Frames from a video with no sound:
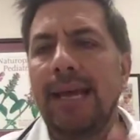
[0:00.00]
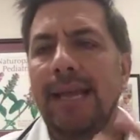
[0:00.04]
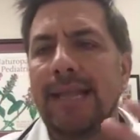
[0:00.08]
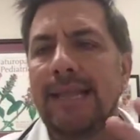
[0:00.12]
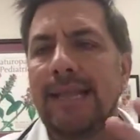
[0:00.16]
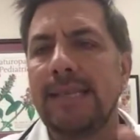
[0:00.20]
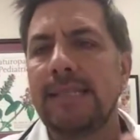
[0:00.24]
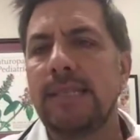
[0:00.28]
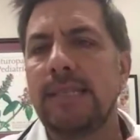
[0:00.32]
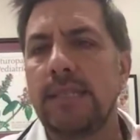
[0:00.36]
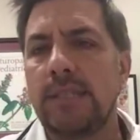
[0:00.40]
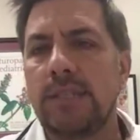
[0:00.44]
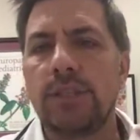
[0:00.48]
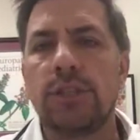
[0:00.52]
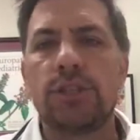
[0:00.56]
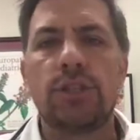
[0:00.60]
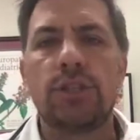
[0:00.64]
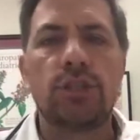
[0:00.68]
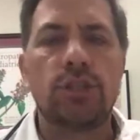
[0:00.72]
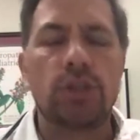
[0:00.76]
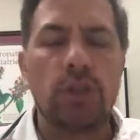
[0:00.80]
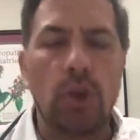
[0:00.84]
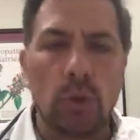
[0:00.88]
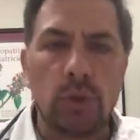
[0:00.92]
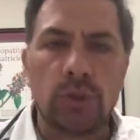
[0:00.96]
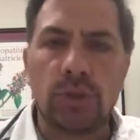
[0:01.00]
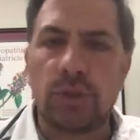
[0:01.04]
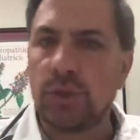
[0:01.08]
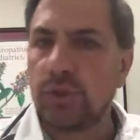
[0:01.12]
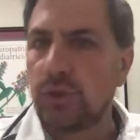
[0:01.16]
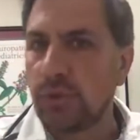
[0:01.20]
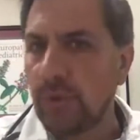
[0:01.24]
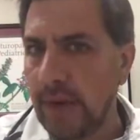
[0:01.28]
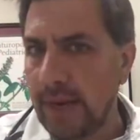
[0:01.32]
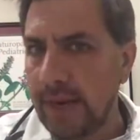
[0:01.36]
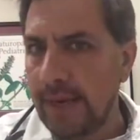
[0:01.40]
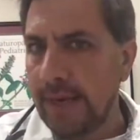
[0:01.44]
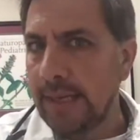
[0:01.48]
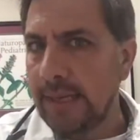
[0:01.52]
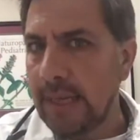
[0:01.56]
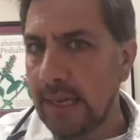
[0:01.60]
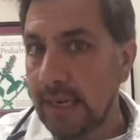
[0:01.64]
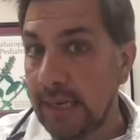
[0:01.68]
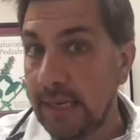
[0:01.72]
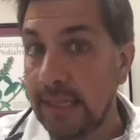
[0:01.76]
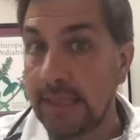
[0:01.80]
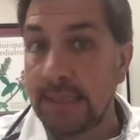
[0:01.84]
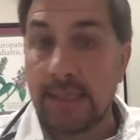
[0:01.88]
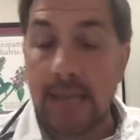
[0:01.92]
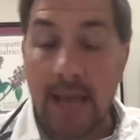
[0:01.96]
This is the social training that
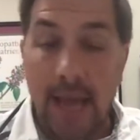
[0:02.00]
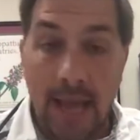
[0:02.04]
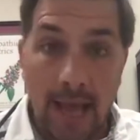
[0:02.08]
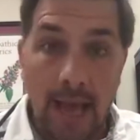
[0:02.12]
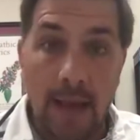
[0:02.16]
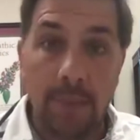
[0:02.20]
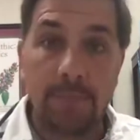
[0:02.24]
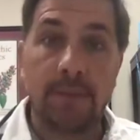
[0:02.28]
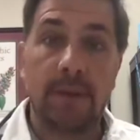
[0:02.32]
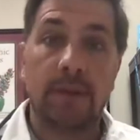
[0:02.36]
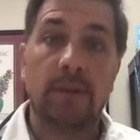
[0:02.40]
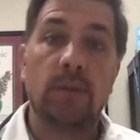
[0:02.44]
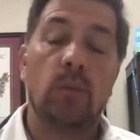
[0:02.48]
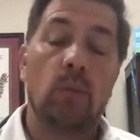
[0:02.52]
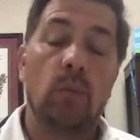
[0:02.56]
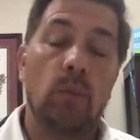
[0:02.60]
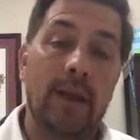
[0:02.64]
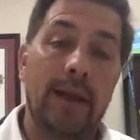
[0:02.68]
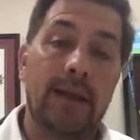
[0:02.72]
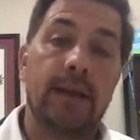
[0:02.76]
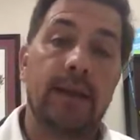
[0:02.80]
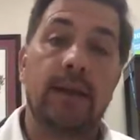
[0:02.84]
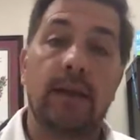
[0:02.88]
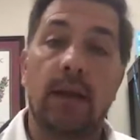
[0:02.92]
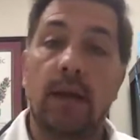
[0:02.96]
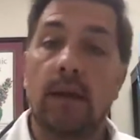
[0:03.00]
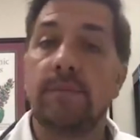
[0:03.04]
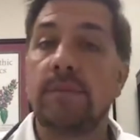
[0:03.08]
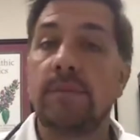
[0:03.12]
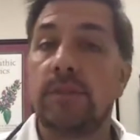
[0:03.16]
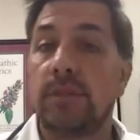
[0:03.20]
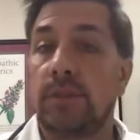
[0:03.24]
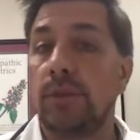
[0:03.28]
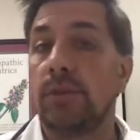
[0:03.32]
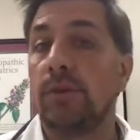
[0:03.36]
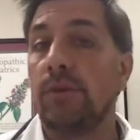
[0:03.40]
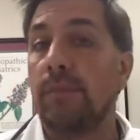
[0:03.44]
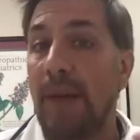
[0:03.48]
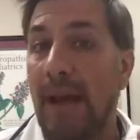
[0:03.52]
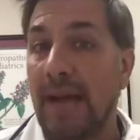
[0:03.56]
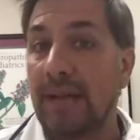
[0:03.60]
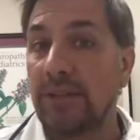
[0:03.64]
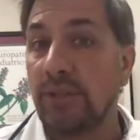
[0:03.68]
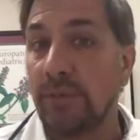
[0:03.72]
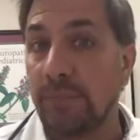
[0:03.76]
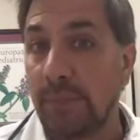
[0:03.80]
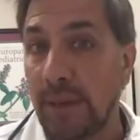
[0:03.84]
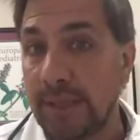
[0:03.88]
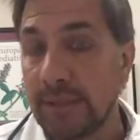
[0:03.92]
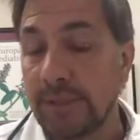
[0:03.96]
needs to happen when it comes to
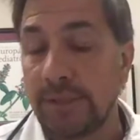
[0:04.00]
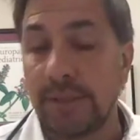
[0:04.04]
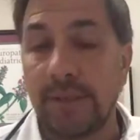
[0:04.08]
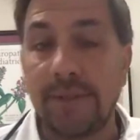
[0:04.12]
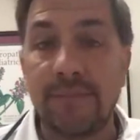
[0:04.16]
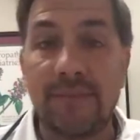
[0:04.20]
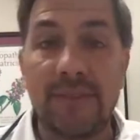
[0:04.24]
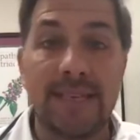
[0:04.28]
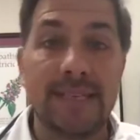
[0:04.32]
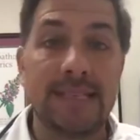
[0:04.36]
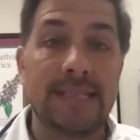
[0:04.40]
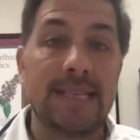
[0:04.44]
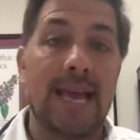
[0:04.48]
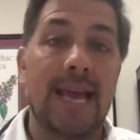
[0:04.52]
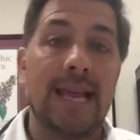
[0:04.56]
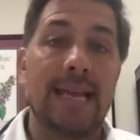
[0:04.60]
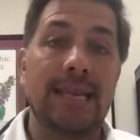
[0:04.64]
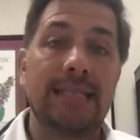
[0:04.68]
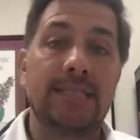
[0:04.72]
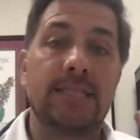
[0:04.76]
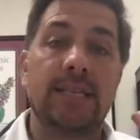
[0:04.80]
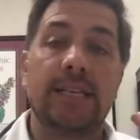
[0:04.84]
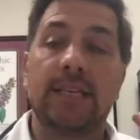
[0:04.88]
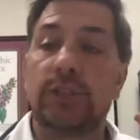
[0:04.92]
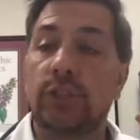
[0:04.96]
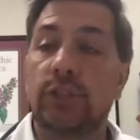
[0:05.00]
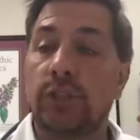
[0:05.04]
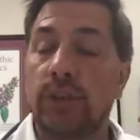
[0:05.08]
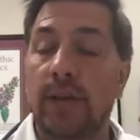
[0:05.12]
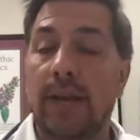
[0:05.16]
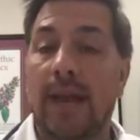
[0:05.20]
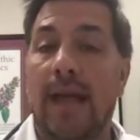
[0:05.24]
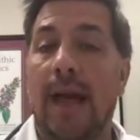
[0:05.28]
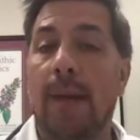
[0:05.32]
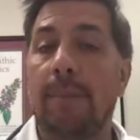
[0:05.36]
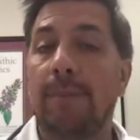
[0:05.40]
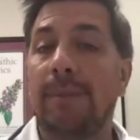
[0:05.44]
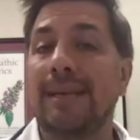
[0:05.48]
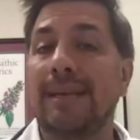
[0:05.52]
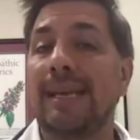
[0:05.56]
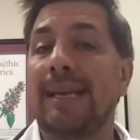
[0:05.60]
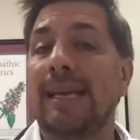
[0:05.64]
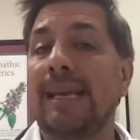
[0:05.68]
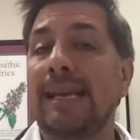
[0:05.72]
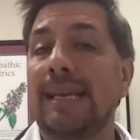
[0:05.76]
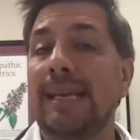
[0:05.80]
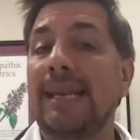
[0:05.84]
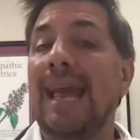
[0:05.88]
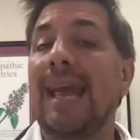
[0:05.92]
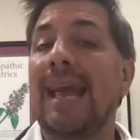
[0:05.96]
masturbation, is that it should happen
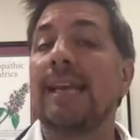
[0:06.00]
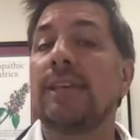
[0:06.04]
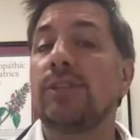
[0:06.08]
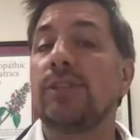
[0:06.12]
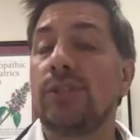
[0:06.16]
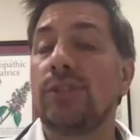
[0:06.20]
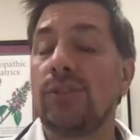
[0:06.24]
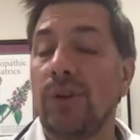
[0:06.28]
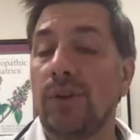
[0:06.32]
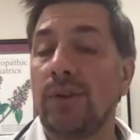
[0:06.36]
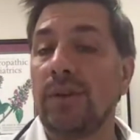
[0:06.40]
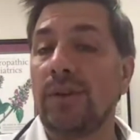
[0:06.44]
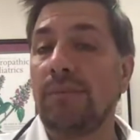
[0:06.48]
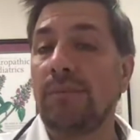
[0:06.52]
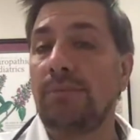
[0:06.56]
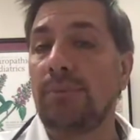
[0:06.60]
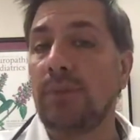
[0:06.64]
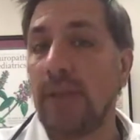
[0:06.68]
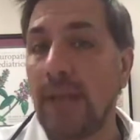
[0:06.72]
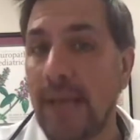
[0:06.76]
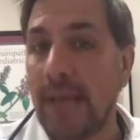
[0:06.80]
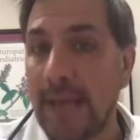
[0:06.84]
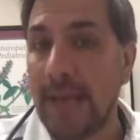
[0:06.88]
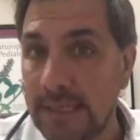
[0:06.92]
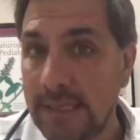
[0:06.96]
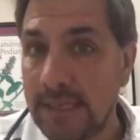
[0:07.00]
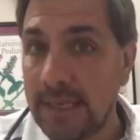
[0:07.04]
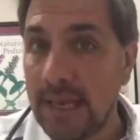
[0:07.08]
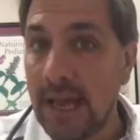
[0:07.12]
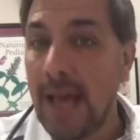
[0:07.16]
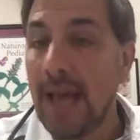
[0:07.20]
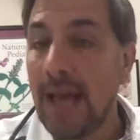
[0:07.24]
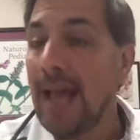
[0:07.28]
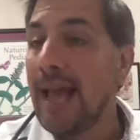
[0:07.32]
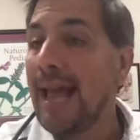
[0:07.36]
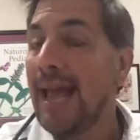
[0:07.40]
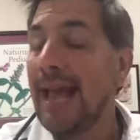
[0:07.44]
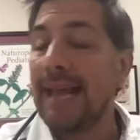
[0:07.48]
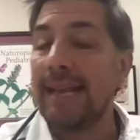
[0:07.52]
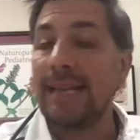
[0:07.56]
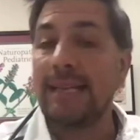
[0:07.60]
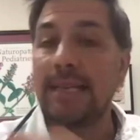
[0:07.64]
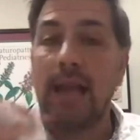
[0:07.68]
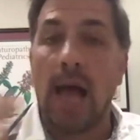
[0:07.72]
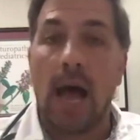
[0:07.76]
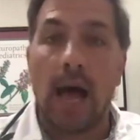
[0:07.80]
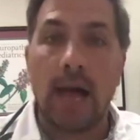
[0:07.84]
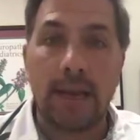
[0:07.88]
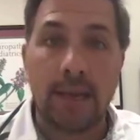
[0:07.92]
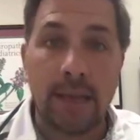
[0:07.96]
in a certain place and
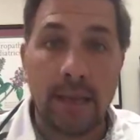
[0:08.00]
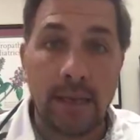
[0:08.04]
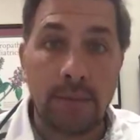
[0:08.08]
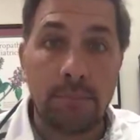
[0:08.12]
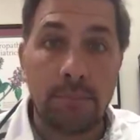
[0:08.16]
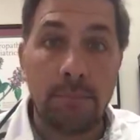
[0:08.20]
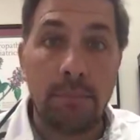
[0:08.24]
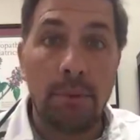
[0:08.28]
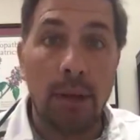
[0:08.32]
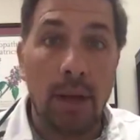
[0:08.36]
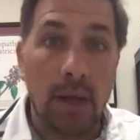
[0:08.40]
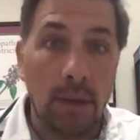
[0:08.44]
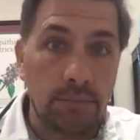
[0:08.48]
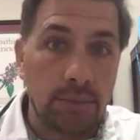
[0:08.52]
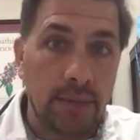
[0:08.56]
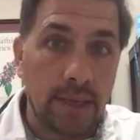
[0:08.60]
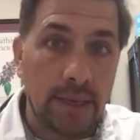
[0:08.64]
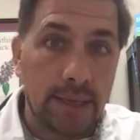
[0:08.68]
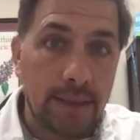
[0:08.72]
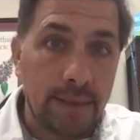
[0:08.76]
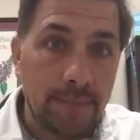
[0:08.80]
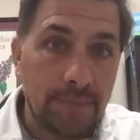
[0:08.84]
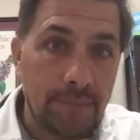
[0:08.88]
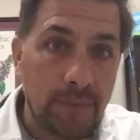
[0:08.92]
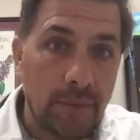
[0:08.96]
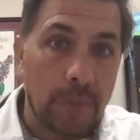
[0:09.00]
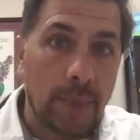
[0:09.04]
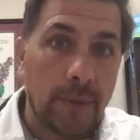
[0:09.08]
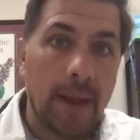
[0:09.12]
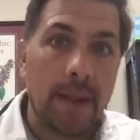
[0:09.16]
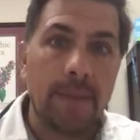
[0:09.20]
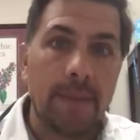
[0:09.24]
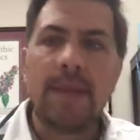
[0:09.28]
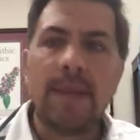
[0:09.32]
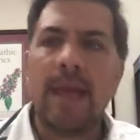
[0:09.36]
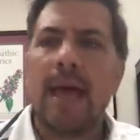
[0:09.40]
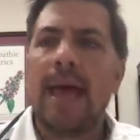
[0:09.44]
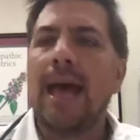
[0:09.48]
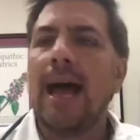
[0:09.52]
not in public, okay?